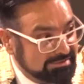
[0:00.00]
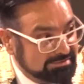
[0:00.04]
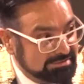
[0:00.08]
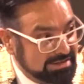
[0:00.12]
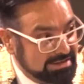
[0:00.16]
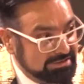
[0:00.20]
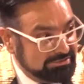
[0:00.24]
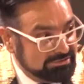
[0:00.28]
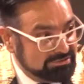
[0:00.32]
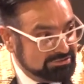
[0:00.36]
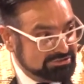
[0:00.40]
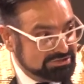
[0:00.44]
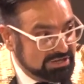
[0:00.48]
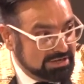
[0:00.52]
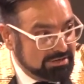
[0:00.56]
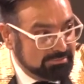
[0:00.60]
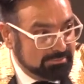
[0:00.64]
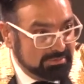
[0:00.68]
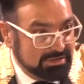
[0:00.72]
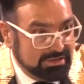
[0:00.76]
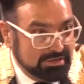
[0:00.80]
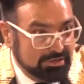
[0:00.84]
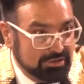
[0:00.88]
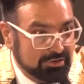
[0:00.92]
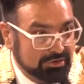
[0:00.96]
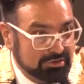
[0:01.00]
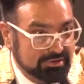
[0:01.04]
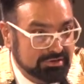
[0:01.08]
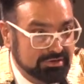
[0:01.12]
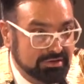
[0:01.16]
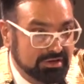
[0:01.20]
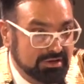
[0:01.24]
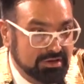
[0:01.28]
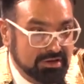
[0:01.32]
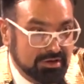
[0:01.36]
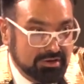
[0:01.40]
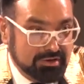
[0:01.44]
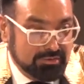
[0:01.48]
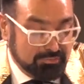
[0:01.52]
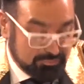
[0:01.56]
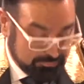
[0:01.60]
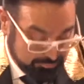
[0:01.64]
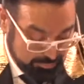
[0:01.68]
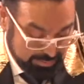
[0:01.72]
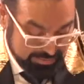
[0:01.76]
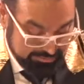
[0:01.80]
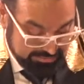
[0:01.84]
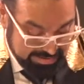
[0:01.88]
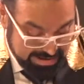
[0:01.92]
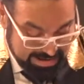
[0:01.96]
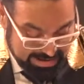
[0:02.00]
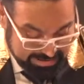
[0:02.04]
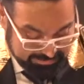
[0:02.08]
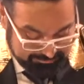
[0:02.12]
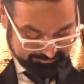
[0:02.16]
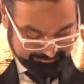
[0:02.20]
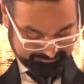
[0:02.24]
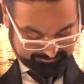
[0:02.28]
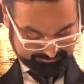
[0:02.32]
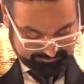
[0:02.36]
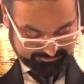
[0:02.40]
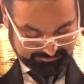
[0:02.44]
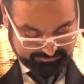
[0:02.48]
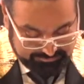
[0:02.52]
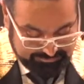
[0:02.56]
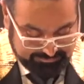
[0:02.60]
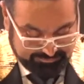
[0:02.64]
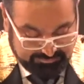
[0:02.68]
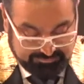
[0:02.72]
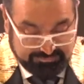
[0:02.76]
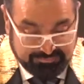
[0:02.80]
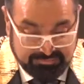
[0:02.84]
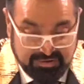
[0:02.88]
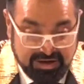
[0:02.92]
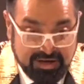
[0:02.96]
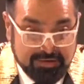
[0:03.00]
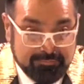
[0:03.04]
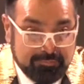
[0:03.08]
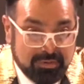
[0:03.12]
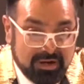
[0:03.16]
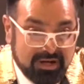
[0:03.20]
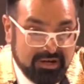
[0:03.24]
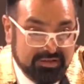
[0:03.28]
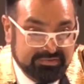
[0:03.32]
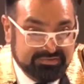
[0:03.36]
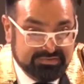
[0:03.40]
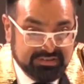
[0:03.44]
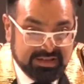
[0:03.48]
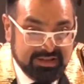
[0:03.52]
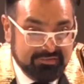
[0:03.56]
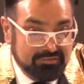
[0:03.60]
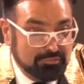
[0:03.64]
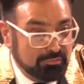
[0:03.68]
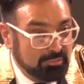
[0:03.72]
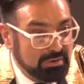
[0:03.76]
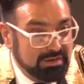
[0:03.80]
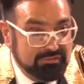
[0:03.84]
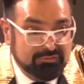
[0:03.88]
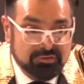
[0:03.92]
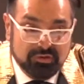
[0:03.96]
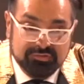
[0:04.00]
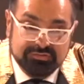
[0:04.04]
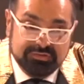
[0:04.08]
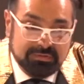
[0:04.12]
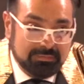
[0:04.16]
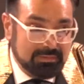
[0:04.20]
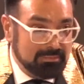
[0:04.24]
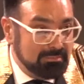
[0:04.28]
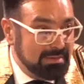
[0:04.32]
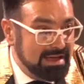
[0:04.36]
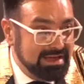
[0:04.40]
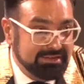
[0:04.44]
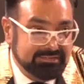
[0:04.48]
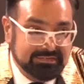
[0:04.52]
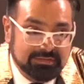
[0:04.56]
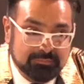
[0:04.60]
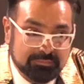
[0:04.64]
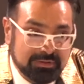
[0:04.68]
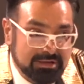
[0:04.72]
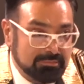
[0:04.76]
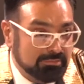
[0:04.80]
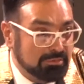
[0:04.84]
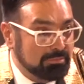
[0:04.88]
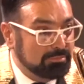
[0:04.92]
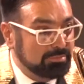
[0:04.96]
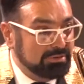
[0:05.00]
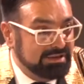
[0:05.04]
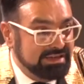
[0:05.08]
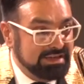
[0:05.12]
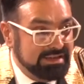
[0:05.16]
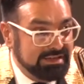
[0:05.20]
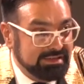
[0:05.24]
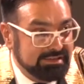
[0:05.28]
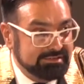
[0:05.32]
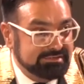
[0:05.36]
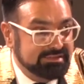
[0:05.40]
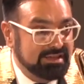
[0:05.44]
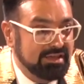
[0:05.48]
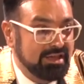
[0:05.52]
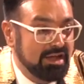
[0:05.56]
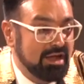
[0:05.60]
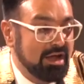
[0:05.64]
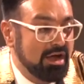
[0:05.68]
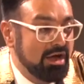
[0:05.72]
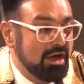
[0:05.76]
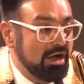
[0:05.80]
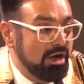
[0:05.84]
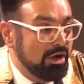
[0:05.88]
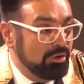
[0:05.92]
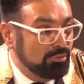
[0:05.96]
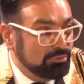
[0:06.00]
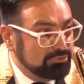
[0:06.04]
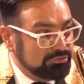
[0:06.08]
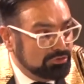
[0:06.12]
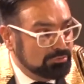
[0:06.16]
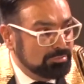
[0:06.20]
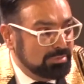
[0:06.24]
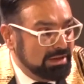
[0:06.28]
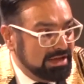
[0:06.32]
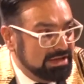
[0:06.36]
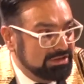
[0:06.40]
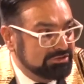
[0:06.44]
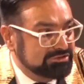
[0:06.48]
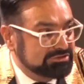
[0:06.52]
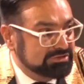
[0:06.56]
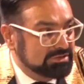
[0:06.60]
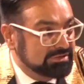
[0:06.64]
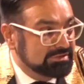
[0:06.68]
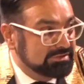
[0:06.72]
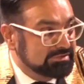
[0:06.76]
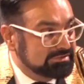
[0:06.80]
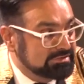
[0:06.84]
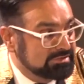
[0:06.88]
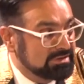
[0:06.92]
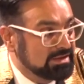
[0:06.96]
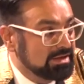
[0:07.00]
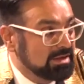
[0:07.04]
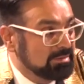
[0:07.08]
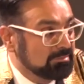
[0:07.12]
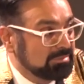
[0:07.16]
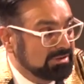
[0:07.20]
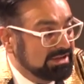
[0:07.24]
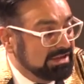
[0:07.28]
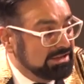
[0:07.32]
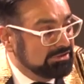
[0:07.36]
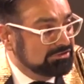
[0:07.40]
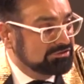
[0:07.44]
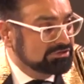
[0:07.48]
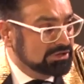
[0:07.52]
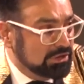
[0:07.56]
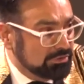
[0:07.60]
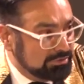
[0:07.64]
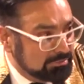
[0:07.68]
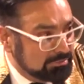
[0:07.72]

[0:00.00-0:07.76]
is, ladies and gentlemen, look, we're at 11:05. We've got some amazing people. Please hold your patience. Please show